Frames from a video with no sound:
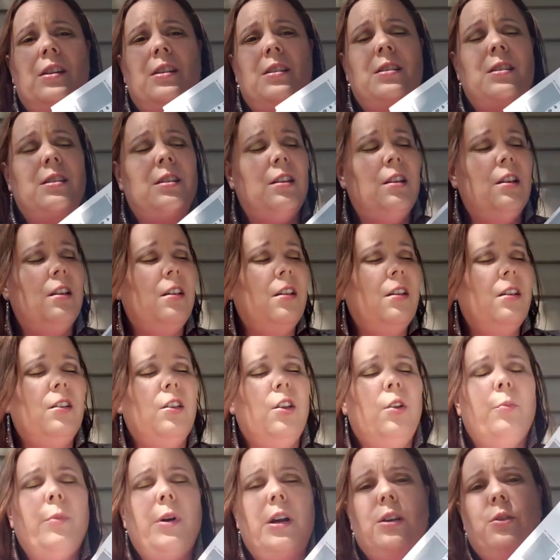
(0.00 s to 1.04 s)
it,
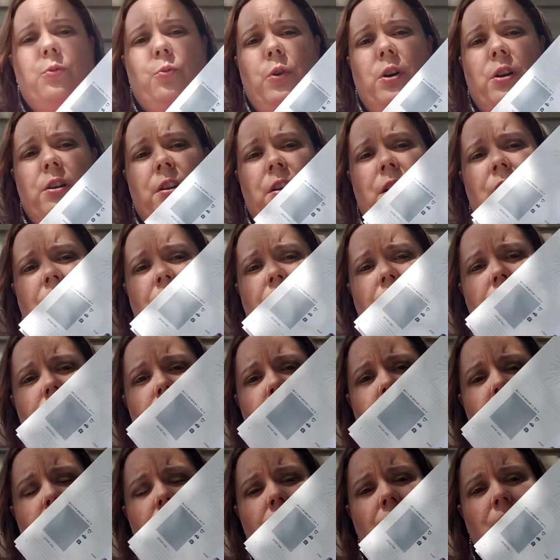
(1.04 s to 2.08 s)
you might want to
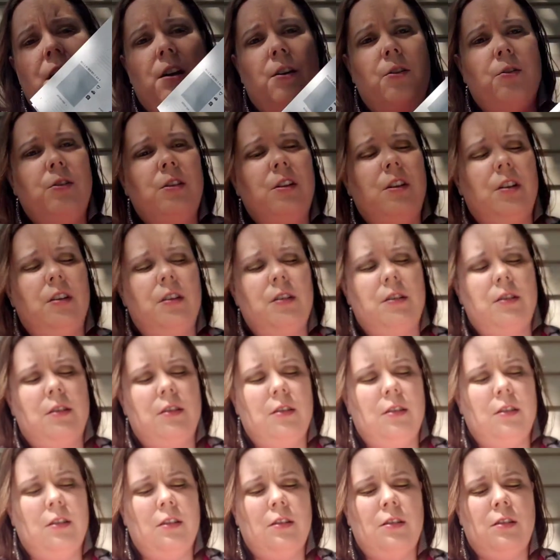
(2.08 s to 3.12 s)
air it out
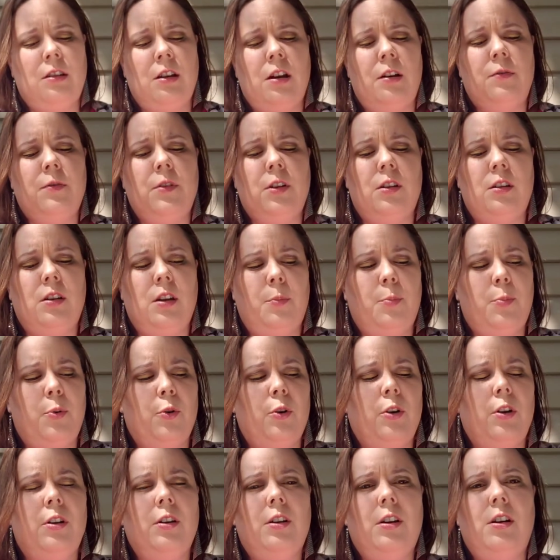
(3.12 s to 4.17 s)
because the stuff that they
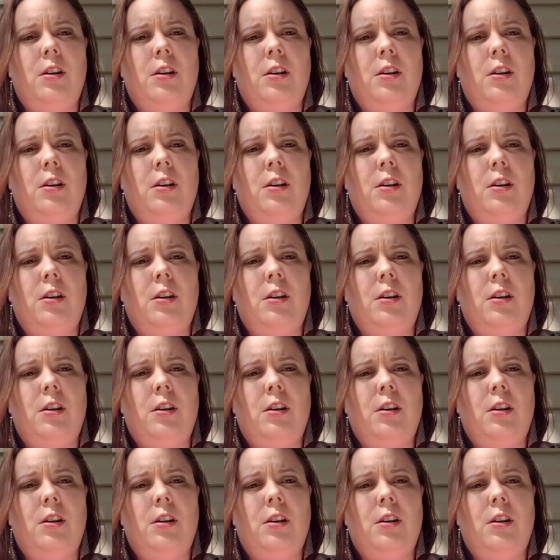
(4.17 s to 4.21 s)
put in